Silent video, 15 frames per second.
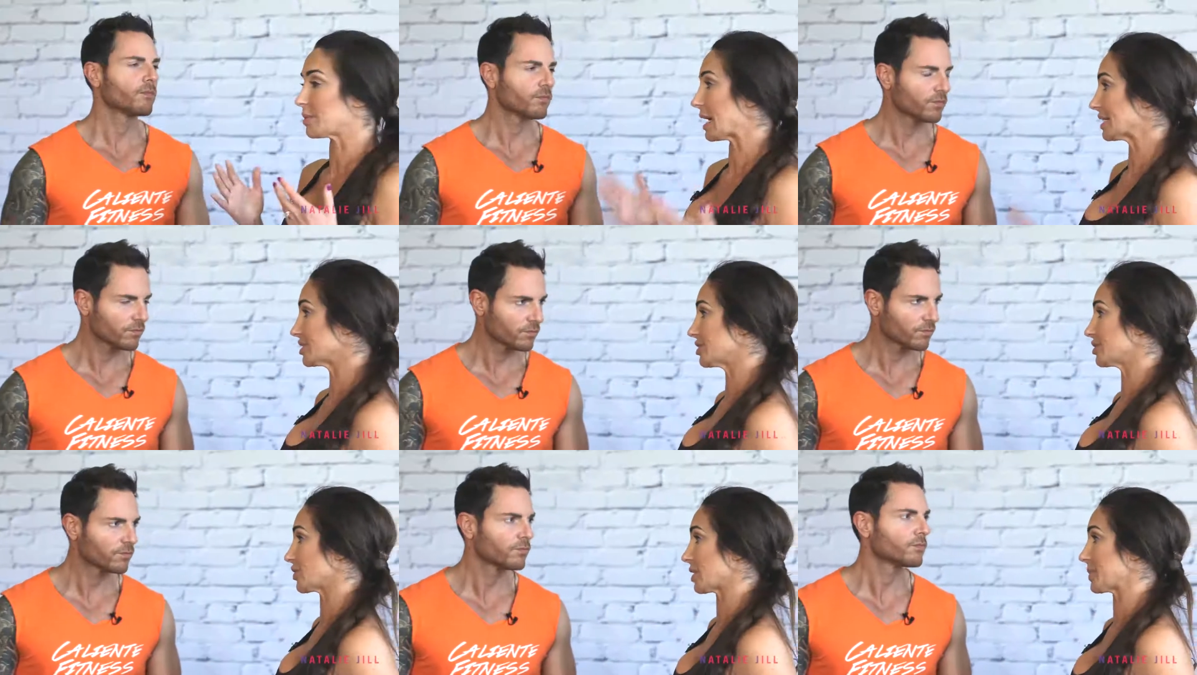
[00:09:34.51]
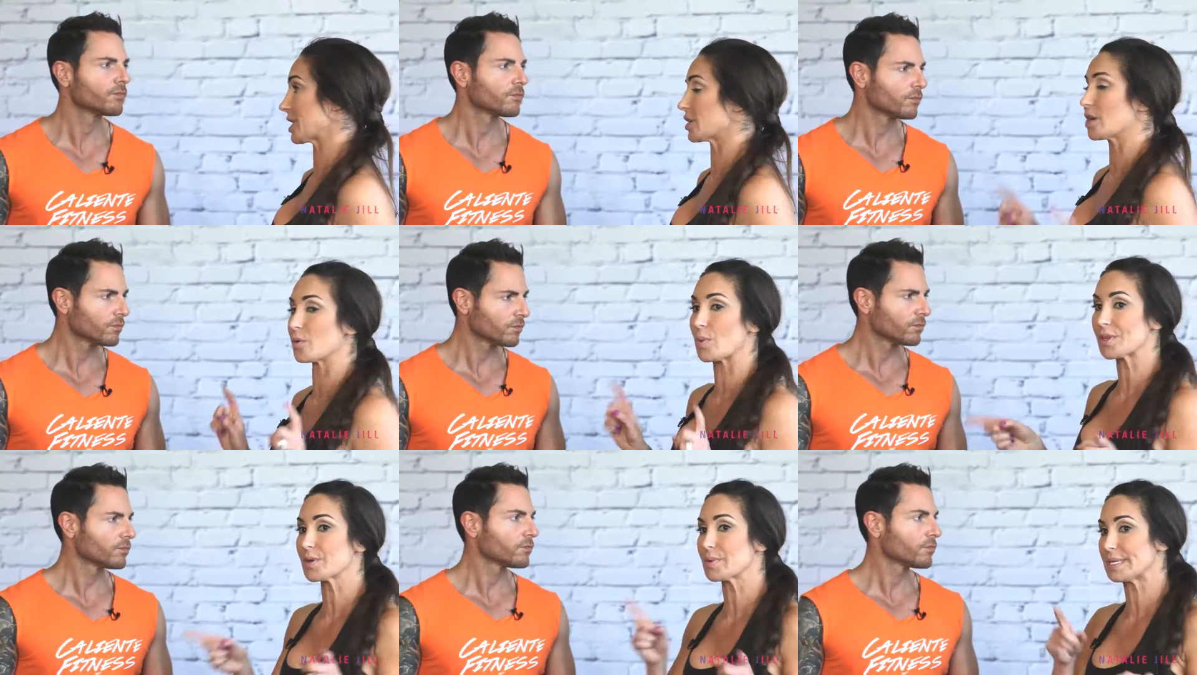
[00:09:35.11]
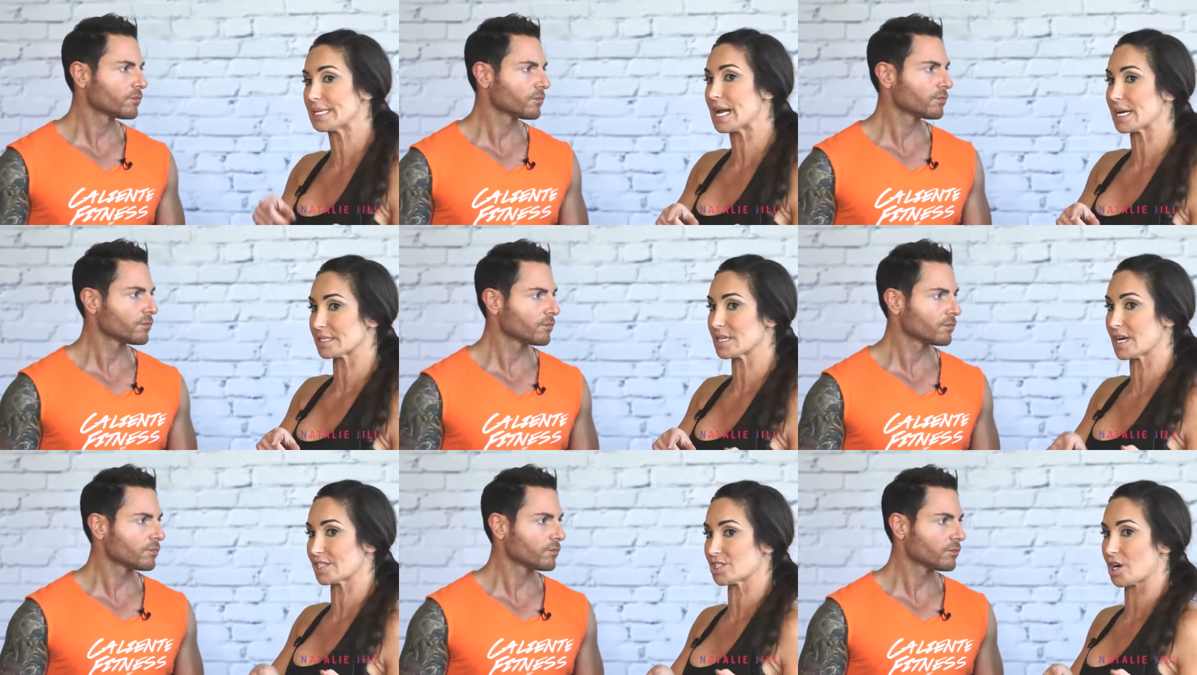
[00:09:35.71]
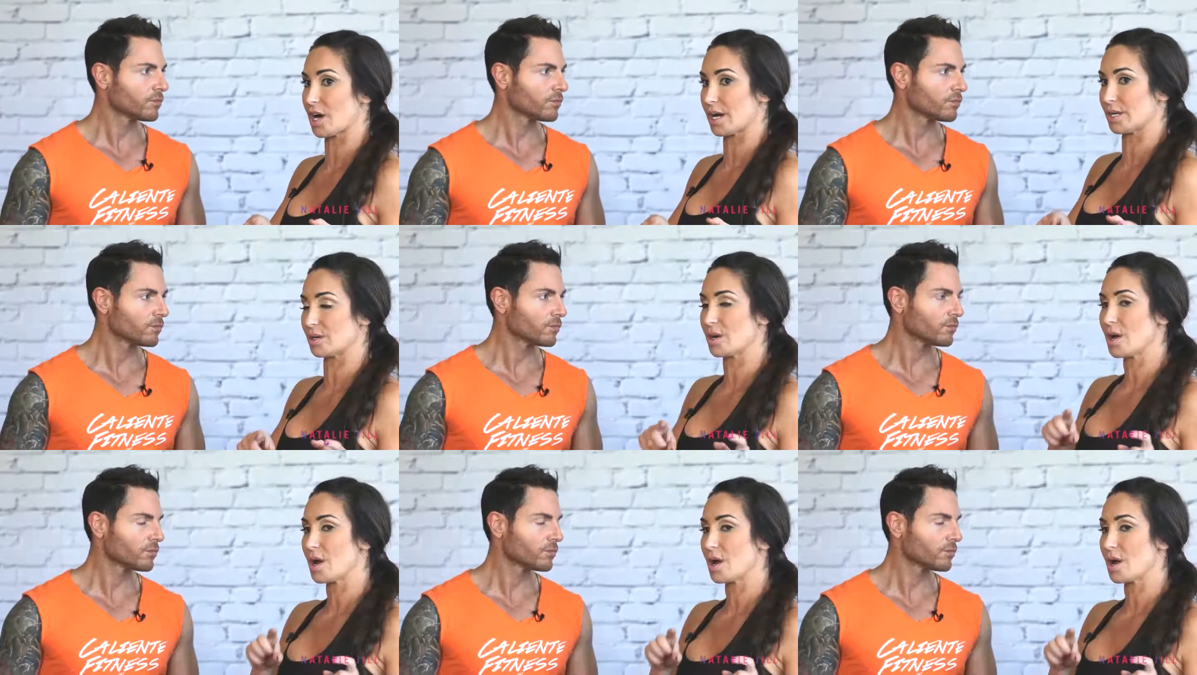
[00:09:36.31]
Speaker 1: I'm glad you joined me here. Now, one thing we did not touch on